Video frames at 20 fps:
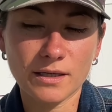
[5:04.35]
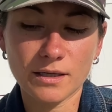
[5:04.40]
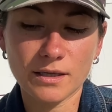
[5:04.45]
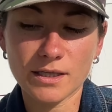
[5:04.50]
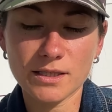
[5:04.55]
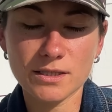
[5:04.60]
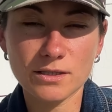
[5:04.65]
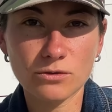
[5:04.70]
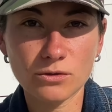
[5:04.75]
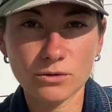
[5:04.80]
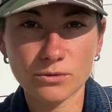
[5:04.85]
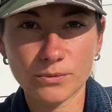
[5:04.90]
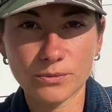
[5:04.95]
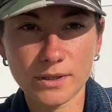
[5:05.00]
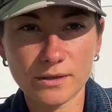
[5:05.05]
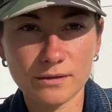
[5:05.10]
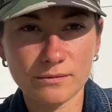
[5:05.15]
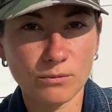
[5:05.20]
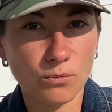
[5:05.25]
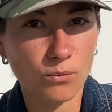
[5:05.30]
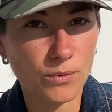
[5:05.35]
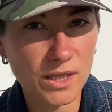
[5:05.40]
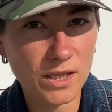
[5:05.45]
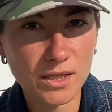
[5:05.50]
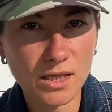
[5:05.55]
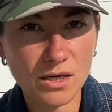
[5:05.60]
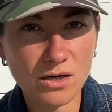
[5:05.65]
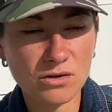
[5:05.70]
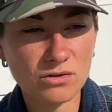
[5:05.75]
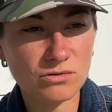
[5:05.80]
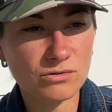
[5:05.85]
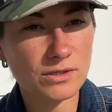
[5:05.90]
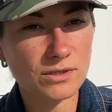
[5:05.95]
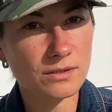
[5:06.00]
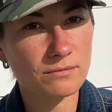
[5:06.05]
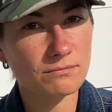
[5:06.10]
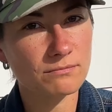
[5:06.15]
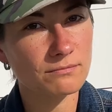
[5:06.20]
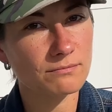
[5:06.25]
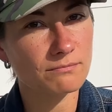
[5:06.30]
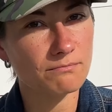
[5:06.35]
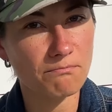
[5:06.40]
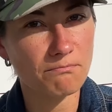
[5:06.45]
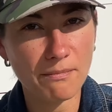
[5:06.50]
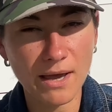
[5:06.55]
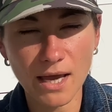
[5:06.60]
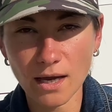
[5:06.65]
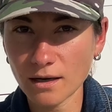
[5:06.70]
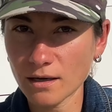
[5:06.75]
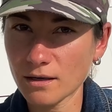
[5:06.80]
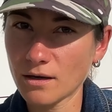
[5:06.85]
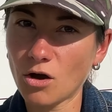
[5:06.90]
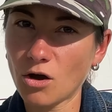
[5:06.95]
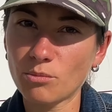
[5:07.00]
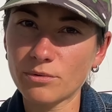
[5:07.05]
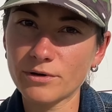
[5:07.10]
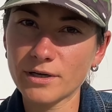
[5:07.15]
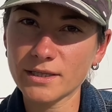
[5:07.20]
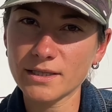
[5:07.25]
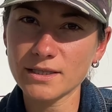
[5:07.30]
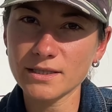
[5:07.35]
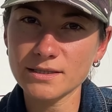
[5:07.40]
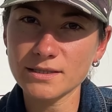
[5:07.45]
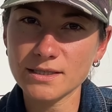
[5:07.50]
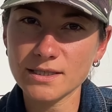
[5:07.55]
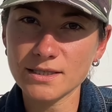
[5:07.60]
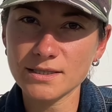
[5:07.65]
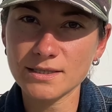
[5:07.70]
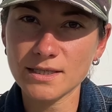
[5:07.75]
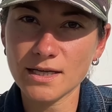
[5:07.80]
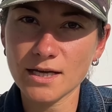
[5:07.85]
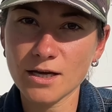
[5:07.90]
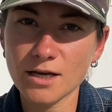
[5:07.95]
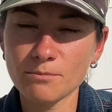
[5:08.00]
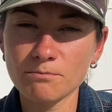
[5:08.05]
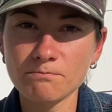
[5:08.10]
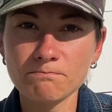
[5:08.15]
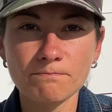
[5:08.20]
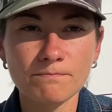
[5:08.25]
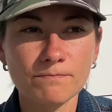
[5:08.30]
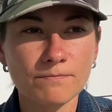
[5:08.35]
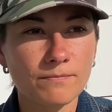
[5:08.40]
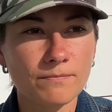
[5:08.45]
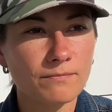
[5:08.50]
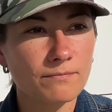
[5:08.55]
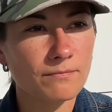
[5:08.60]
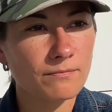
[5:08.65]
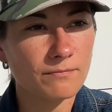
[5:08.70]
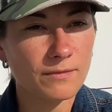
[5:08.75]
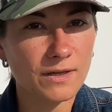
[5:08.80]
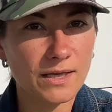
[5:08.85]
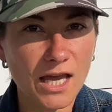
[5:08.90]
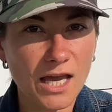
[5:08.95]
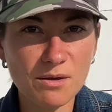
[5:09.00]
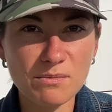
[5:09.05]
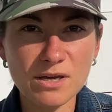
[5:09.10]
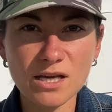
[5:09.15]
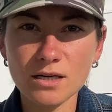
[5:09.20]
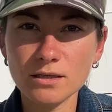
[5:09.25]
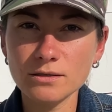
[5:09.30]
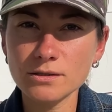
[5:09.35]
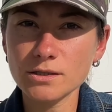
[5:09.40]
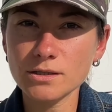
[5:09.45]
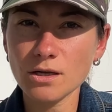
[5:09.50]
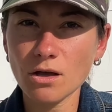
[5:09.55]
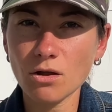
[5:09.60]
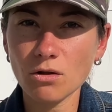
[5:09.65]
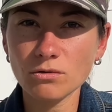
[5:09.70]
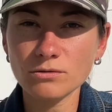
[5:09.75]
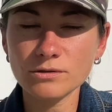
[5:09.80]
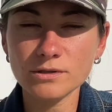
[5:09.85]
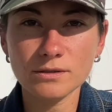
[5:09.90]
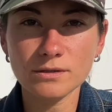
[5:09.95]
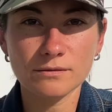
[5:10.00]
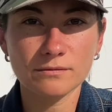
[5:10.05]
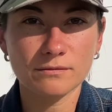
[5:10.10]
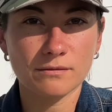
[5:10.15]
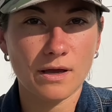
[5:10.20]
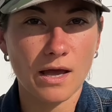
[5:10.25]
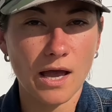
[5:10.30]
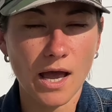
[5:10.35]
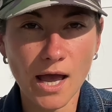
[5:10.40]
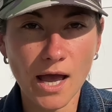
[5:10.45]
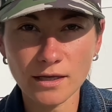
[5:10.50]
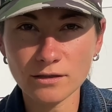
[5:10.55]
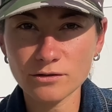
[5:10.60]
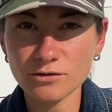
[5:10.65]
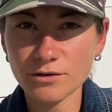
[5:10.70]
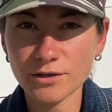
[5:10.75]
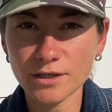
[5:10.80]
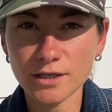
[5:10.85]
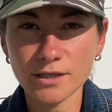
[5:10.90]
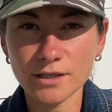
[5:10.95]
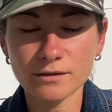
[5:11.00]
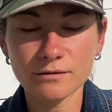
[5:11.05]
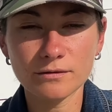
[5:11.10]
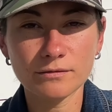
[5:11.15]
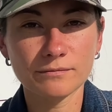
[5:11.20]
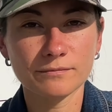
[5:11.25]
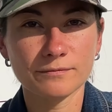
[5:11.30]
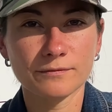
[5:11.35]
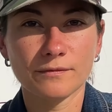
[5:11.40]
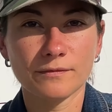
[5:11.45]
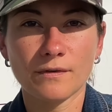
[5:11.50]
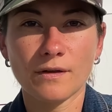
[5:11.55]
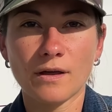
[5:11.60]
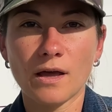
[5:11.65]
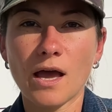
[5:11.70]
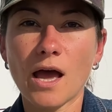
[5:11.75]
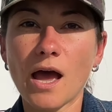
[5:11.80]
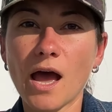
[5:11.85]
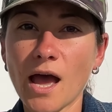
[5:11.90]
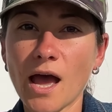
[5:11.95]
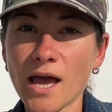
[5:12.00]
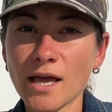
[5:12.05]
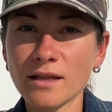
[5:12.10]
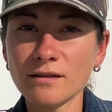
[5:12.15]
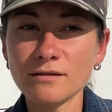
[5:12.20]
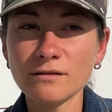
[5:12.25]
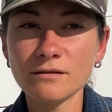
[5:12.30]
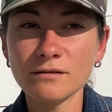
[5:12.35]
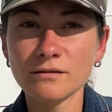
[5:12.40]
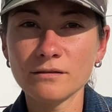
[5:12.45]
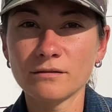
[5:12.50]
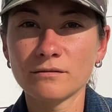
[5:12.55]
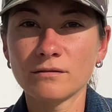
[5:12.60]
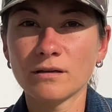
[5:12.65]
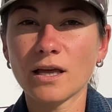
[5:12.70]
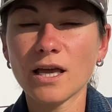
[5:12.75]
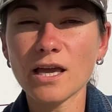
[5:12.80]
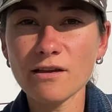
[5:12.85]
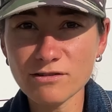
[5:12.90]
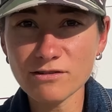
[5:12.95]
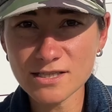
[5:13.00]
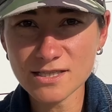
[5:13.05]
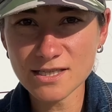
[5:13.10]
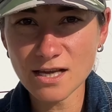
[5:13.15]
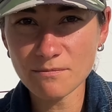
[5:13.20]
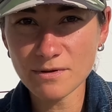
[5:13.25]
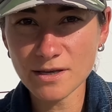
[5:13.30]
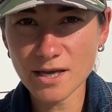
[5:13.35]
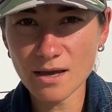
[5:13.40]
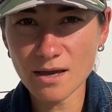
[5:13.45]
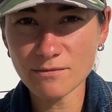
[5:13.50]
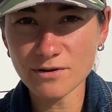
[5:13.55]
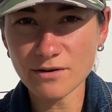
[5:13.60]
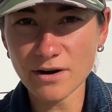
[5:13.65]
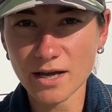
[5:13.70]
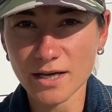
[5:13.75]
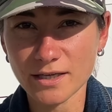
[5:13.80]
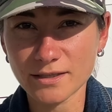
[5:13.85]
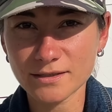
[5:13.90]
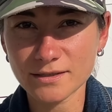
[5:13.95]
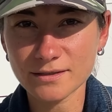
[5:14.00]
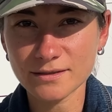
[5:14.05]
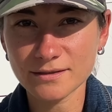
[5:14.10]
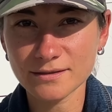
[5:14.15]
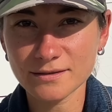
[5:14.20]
It's good with Windows, Mac operating system, gaming consoles, Android, and even some cameras.